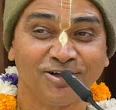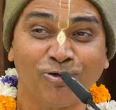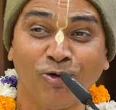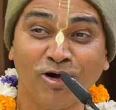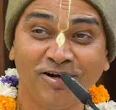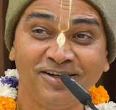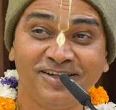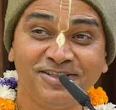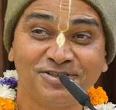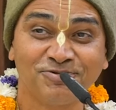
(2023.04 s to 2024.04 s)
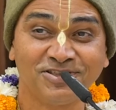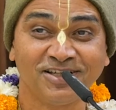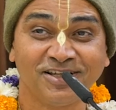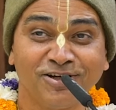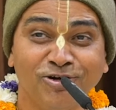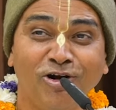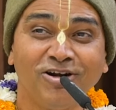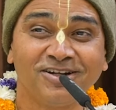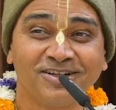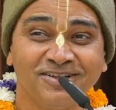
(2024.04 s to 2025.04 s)
qualities which are
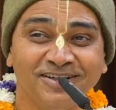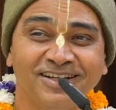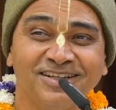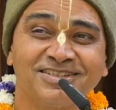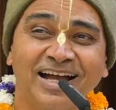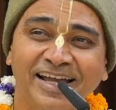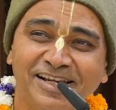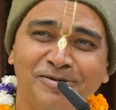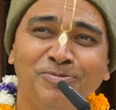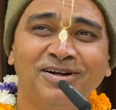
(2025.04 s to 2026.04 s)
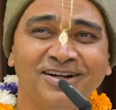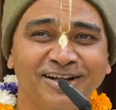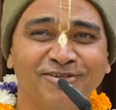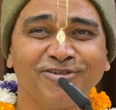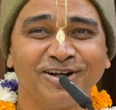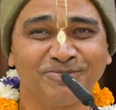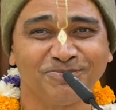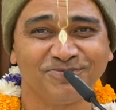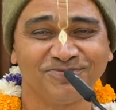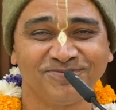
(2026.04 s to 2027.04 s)
not desirable developed.
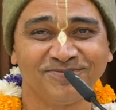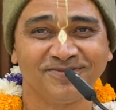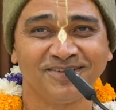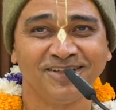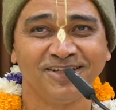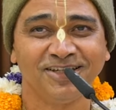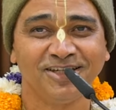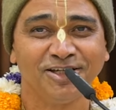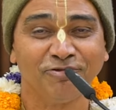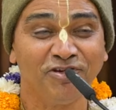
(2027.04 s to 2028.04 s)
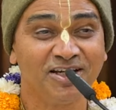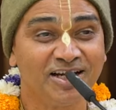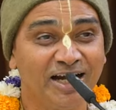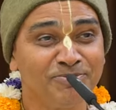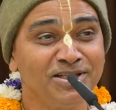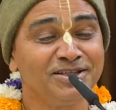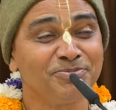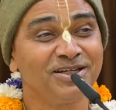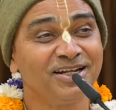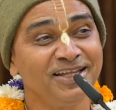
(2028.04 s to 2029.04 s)
We come in the
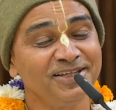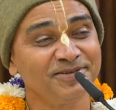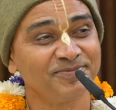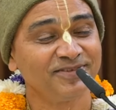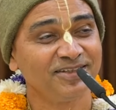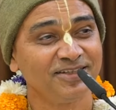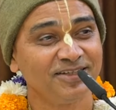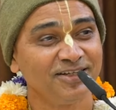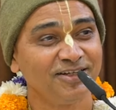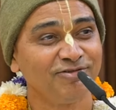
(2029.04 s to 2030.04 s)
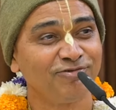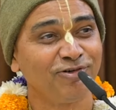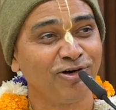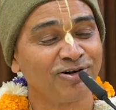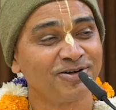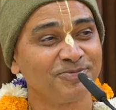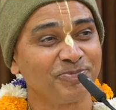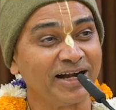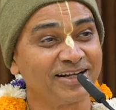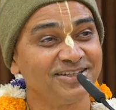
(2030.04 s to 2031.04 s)
beginning for
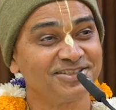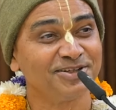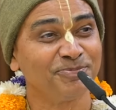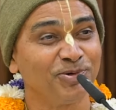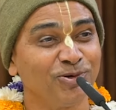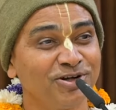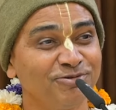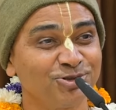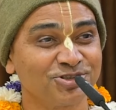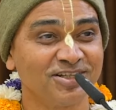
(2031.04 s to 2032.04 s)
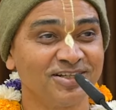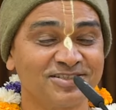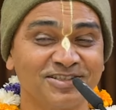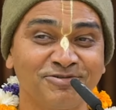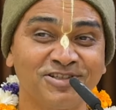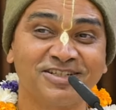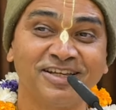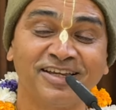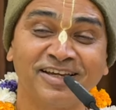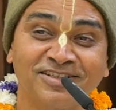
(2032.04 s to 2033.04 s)
practicing pure devotional service,
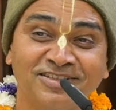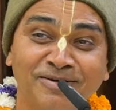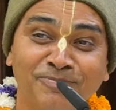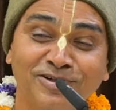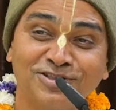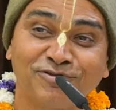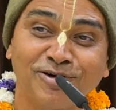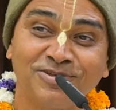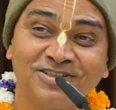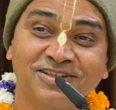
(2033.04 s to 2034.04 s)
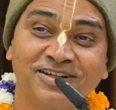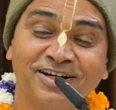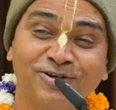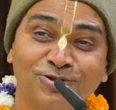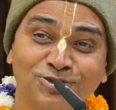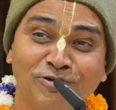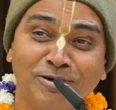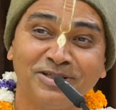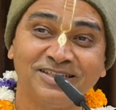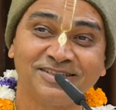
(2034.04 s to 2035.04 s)
taking examples from these great
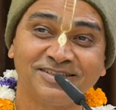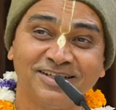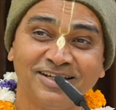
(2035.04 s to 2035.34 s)
Goswamis,